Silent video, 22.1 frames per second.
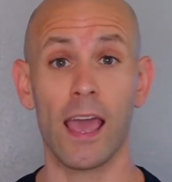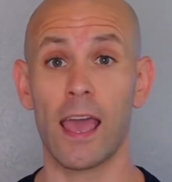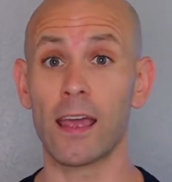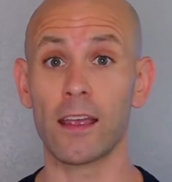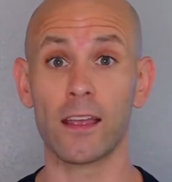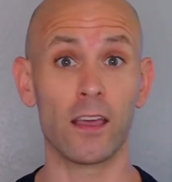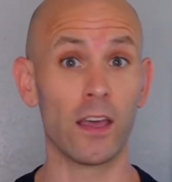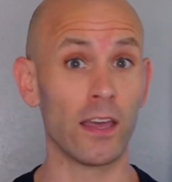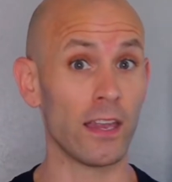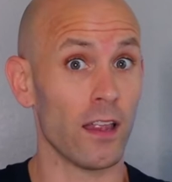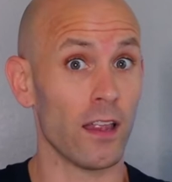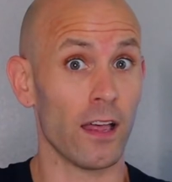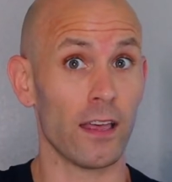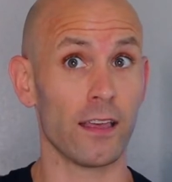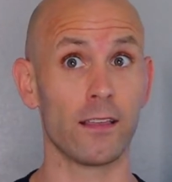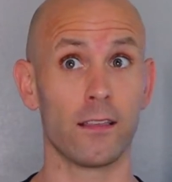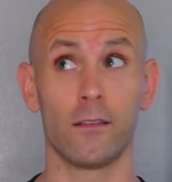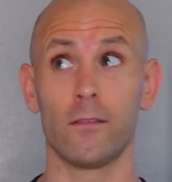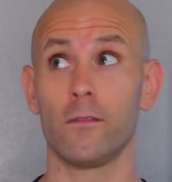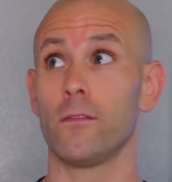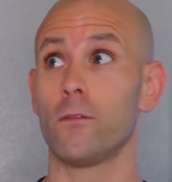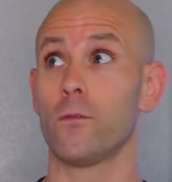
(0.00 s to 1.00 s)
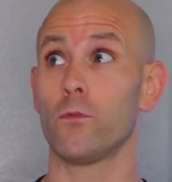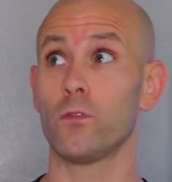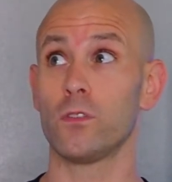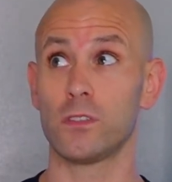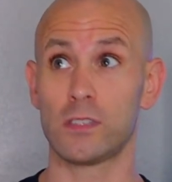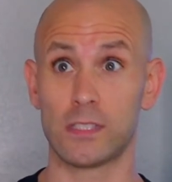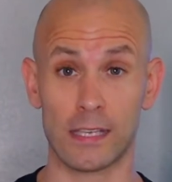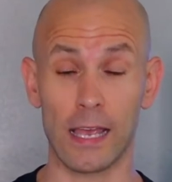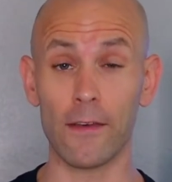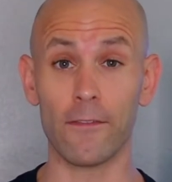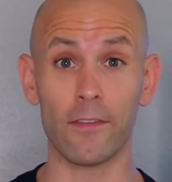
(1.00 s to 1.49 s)
and like
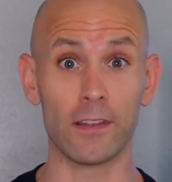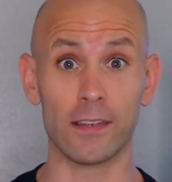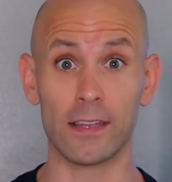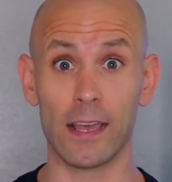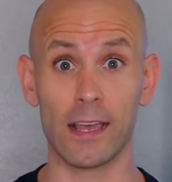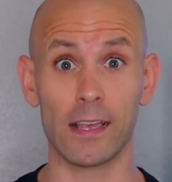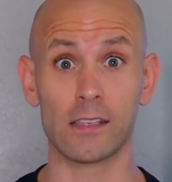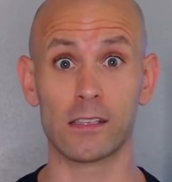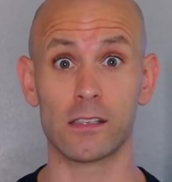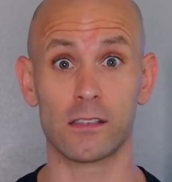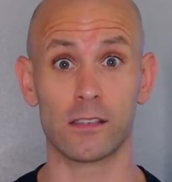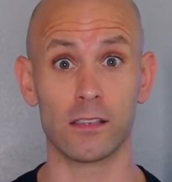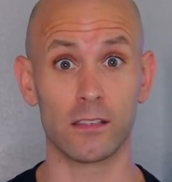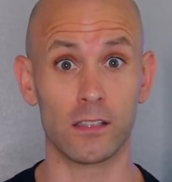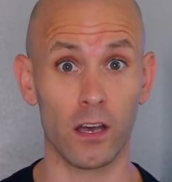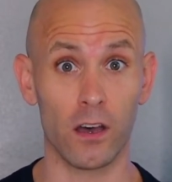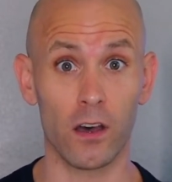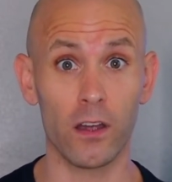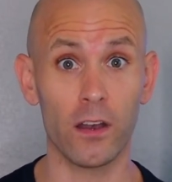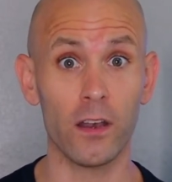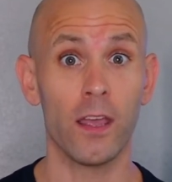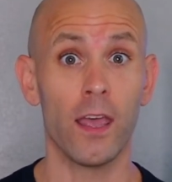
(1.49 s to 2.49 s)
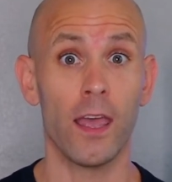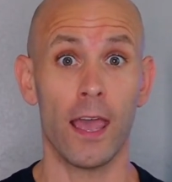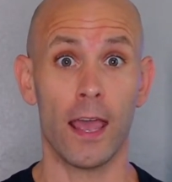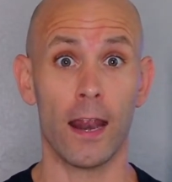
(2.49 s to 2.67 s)
seven days done.